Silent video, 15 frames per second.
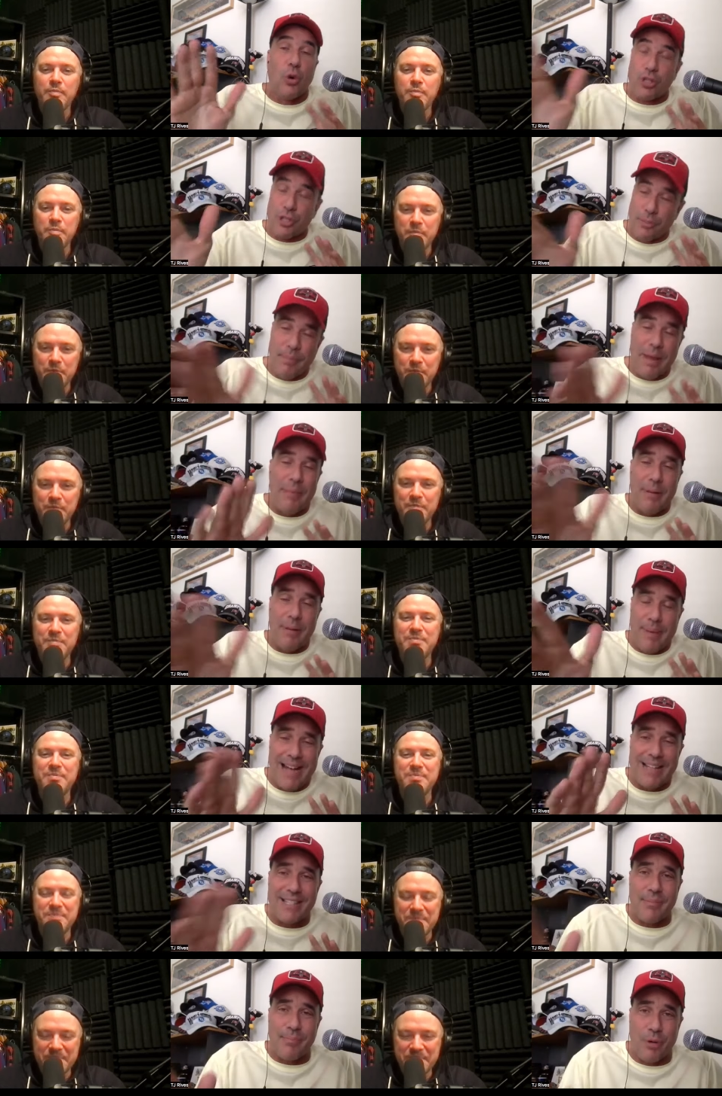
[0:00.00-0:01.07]
Speaker 1: or some maybe
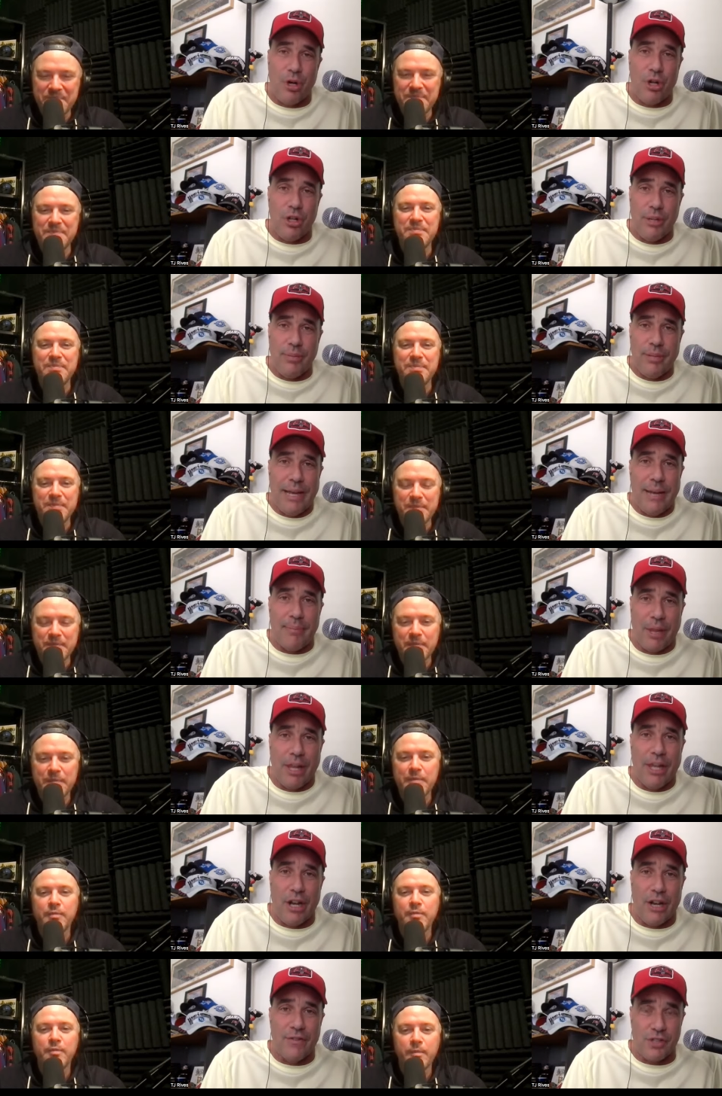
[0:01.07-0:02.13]
basketball N B A
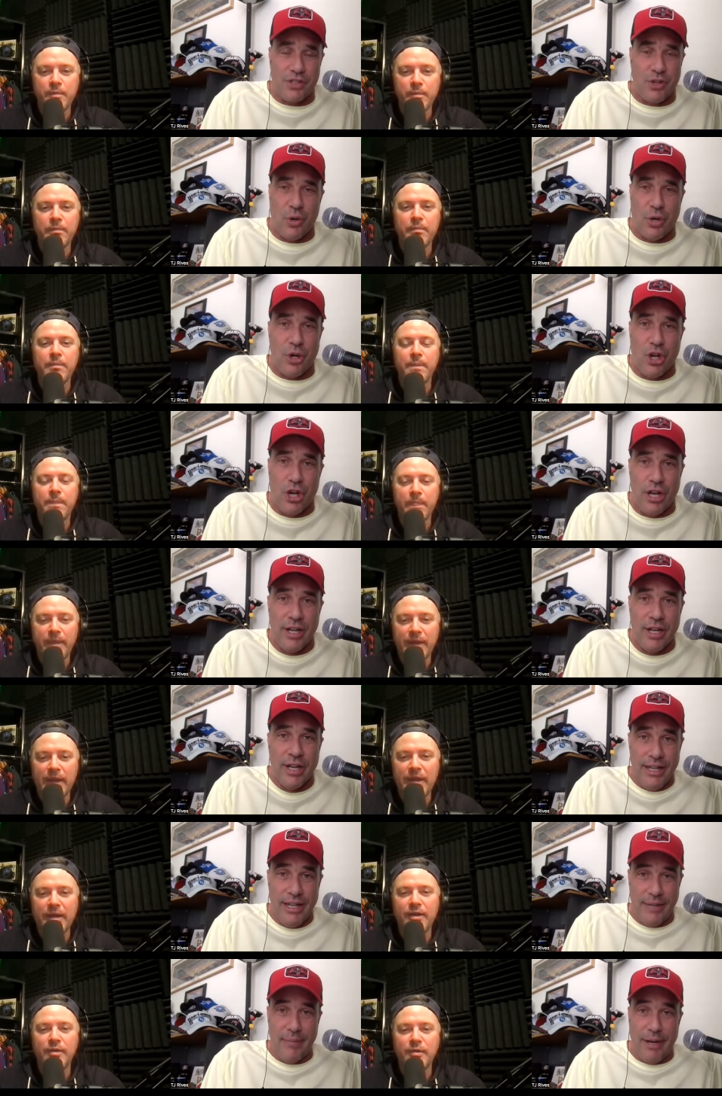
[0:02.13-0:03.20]
playoffs is going on
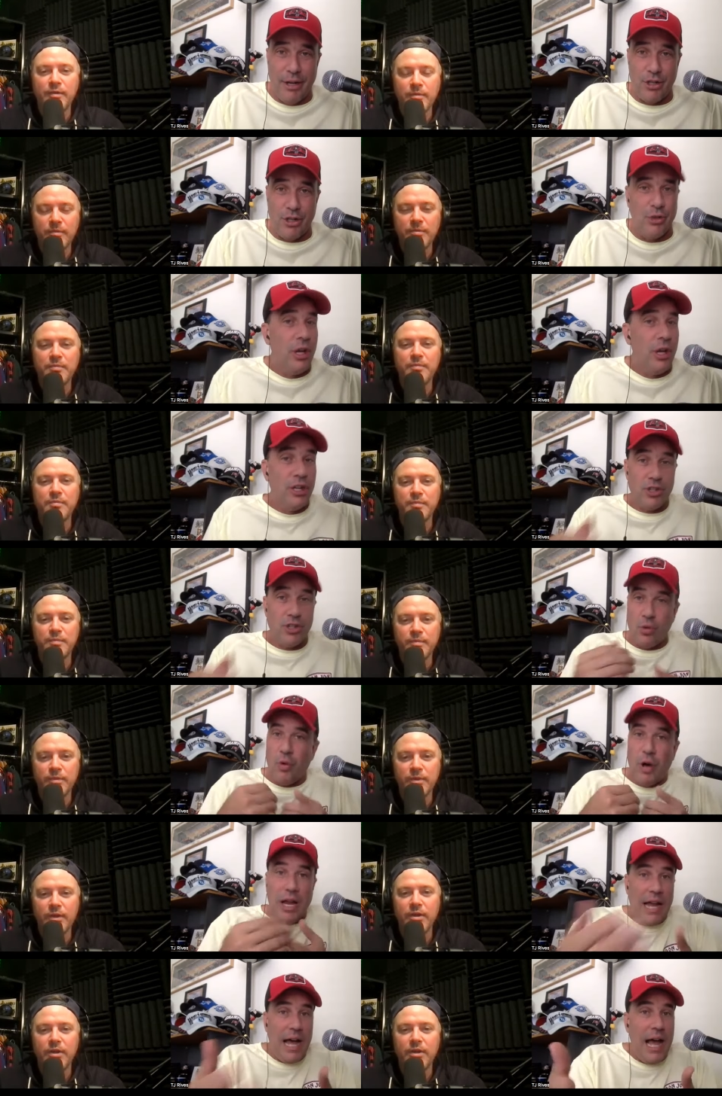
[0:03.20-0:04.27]
in May or June. So
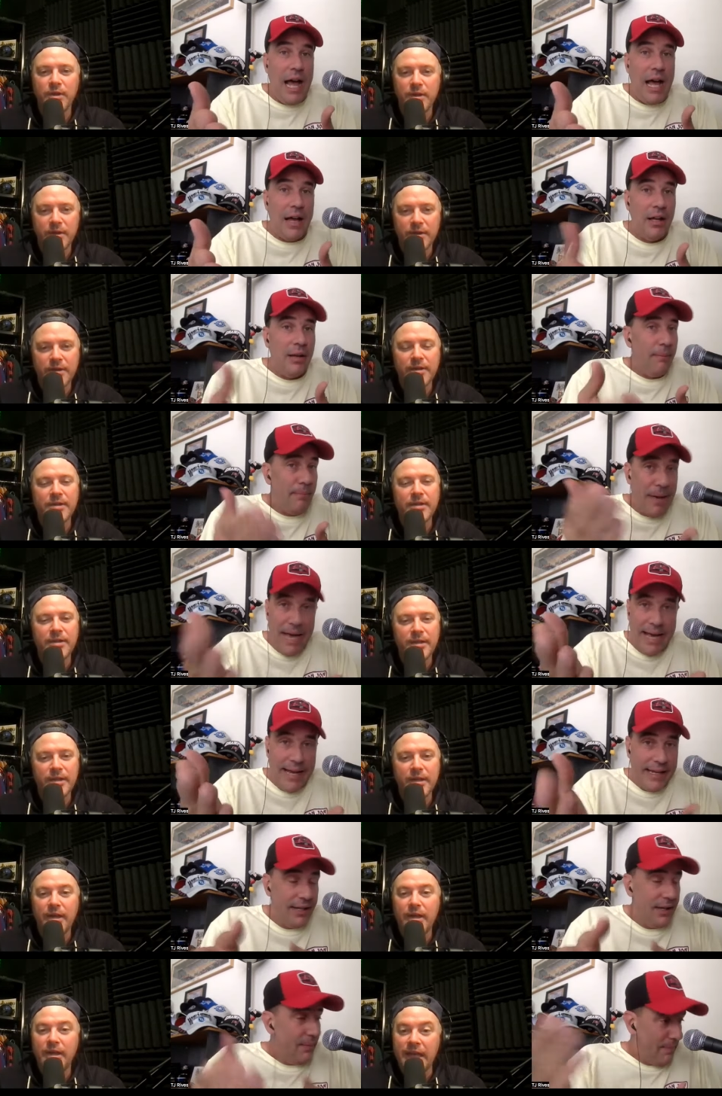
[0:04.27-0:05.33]
voila,
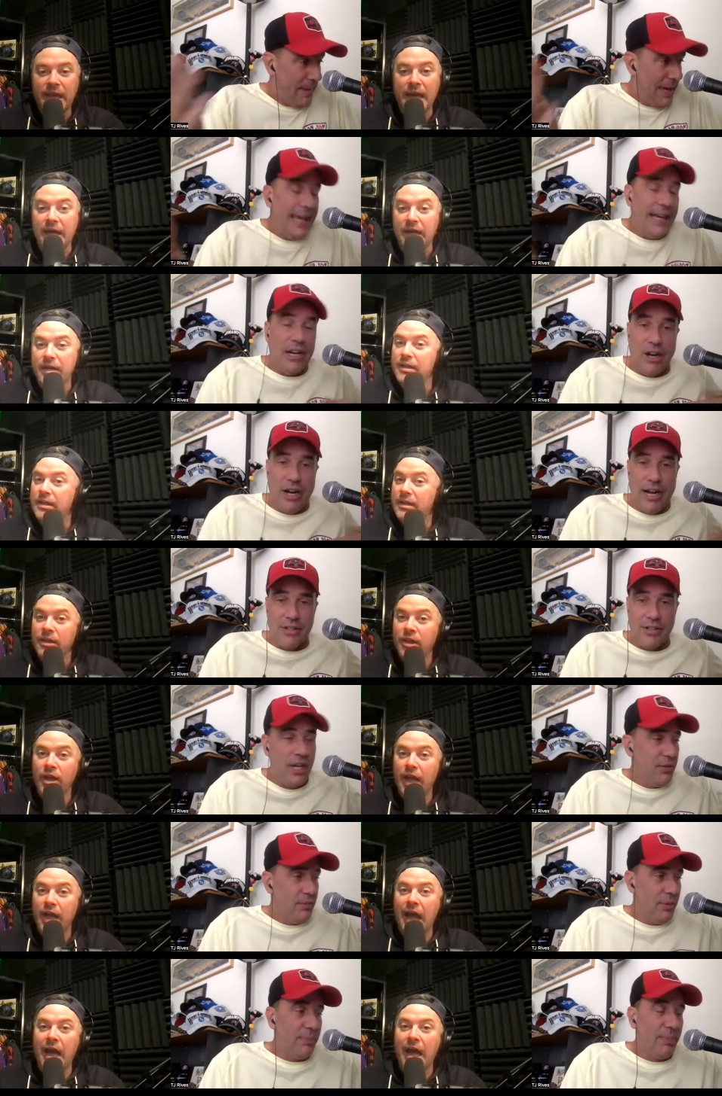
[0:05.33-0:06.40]
May, yeah. May in our
Speaker 2: house. Look,
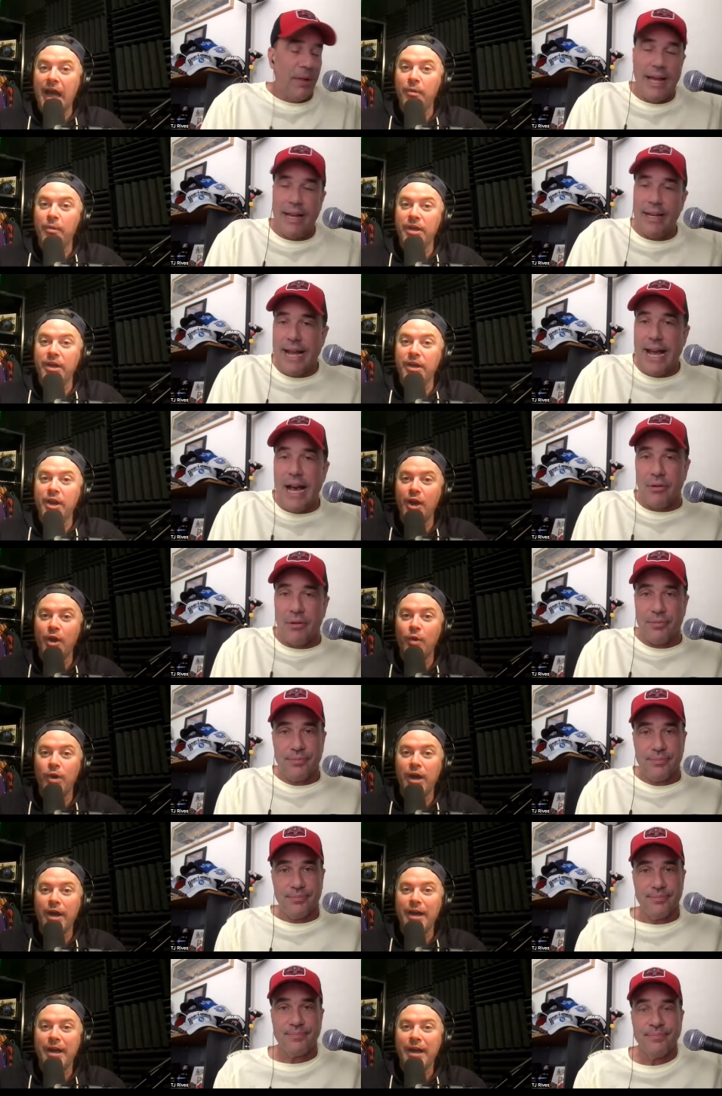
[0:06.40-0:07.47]
we I, planned I it know, out.
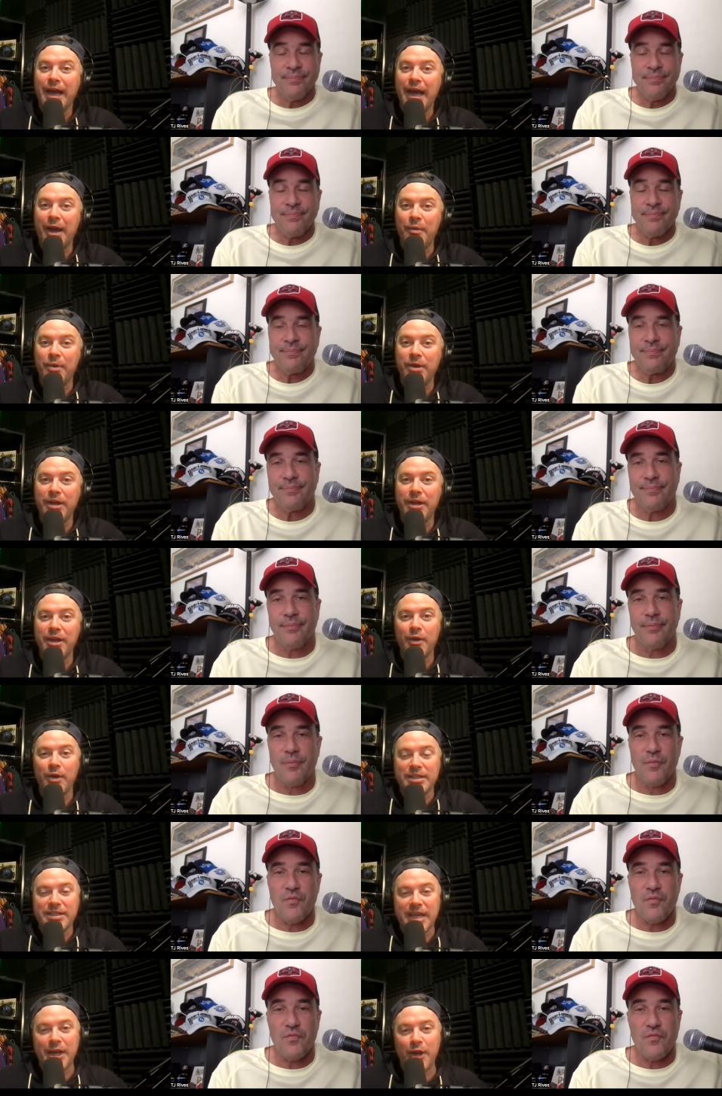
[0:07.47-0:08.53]
I want to know,
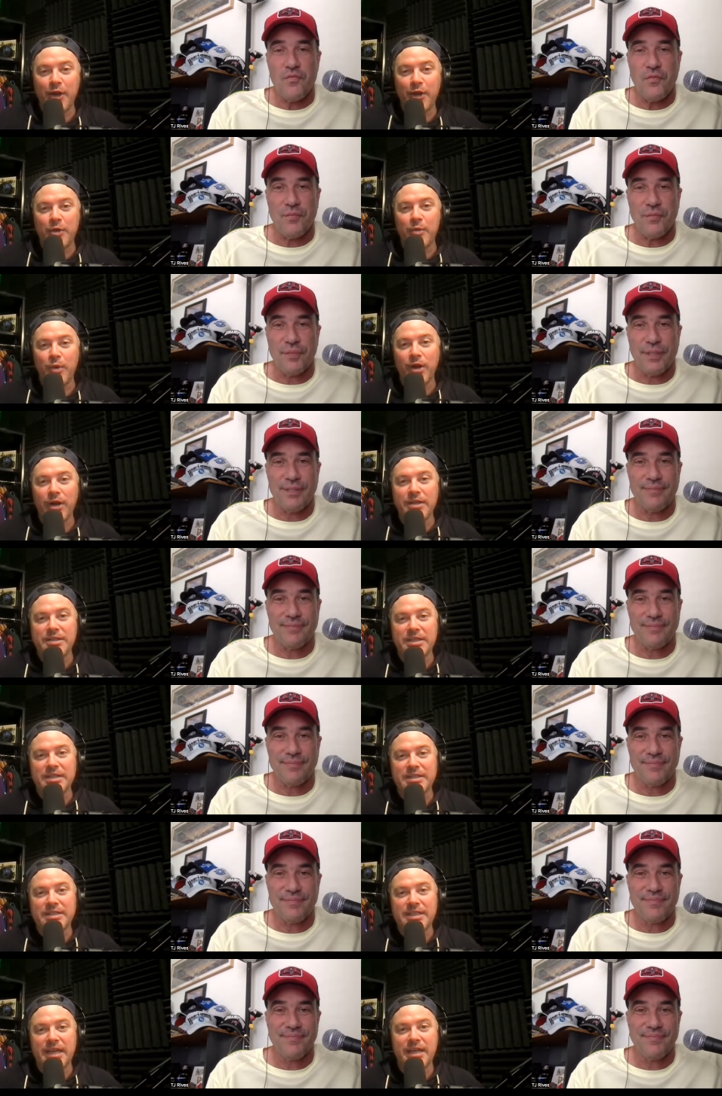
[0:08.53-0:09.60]
because I know you weren't just
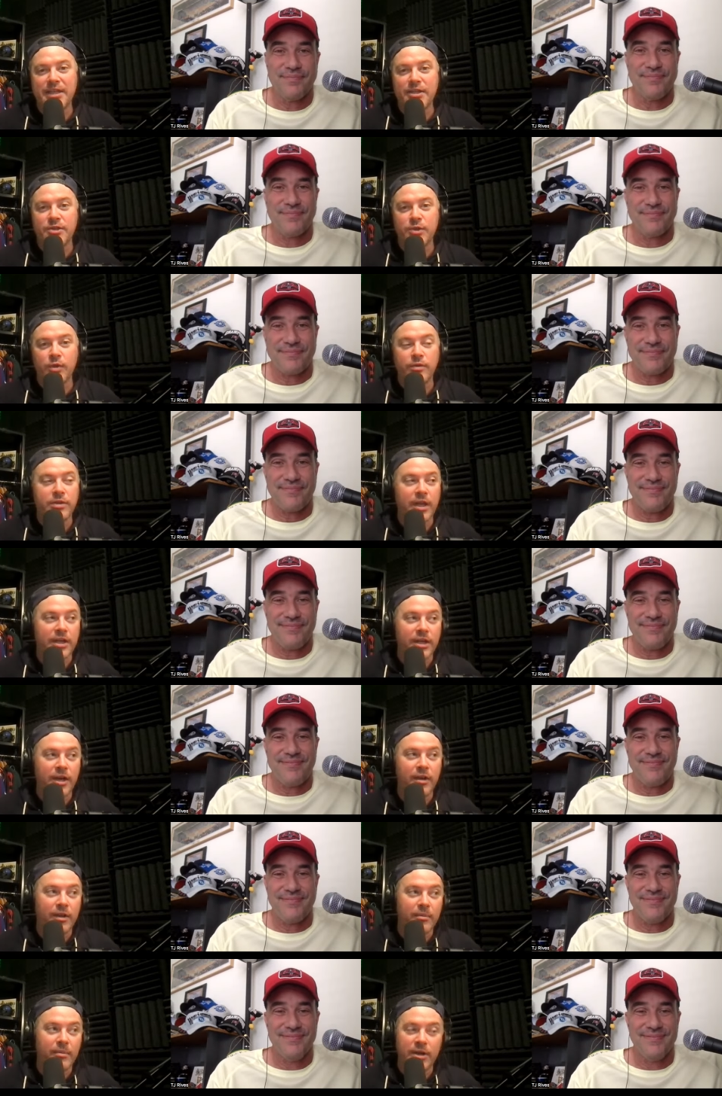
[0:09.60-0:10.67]
saying the truth. Like,
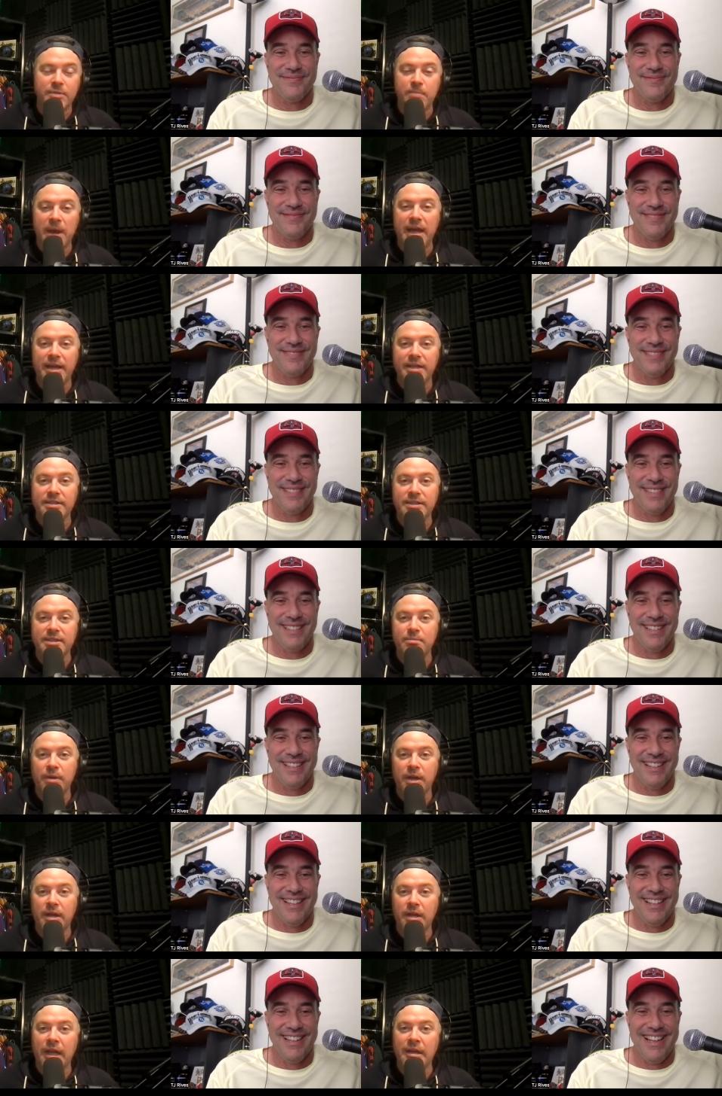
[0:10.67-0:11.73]
no, the March Madness is
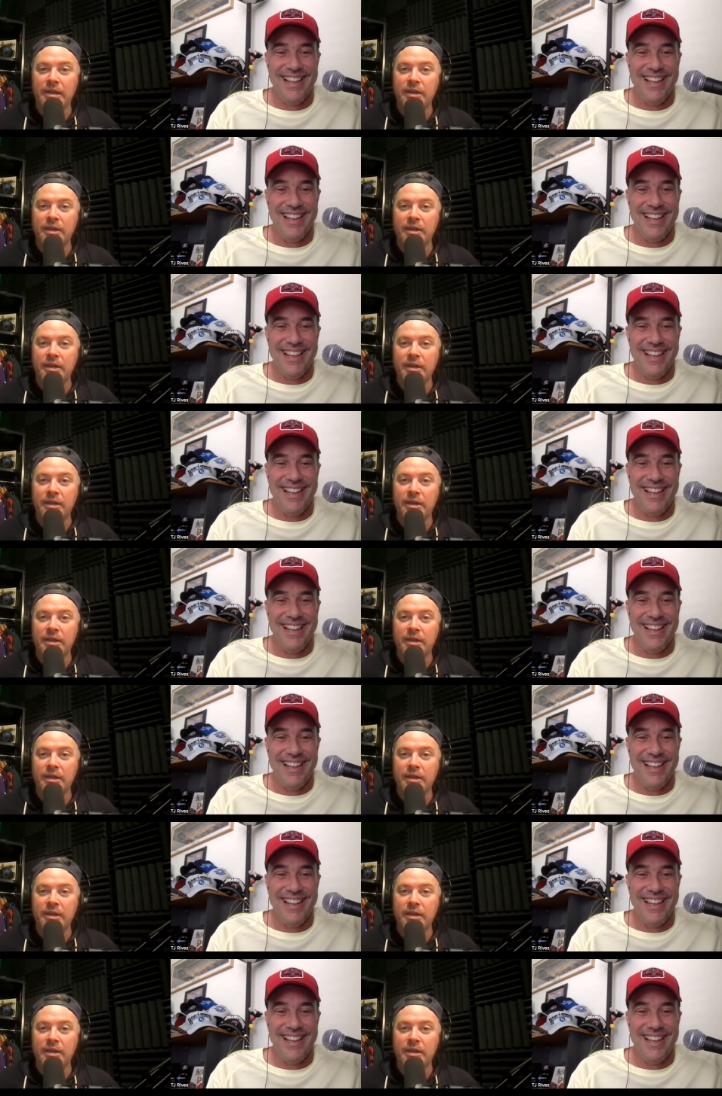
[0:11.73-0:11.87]
my, uh,